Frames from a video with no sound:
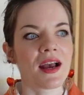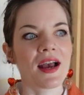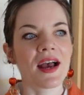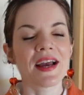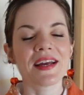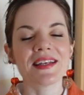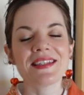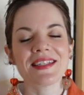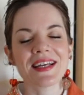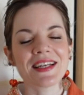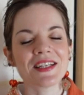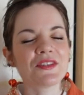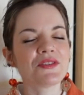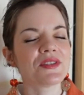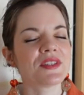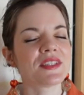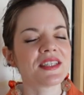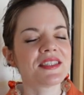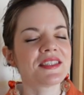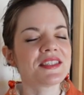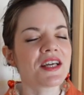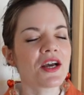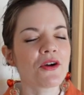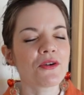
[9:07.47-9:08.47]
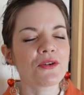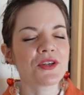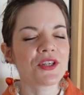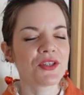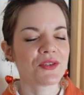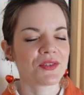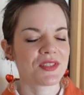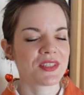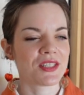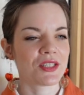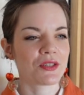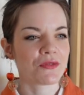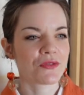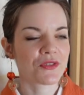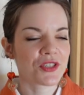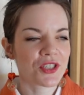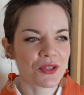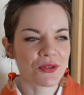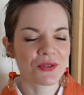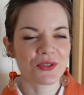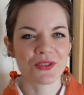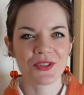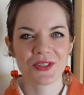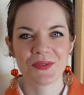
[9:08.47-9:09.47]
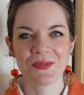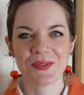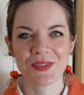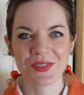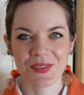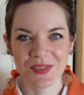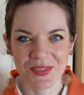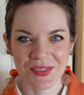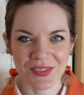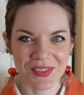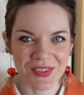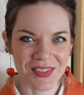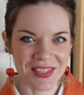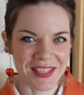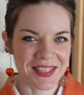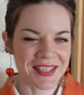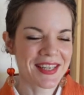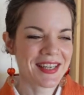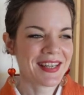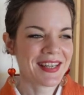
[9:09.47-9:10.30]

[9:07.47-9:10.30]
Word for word: I tend to say Tokyo instead of Kyoto, I'm so sorry.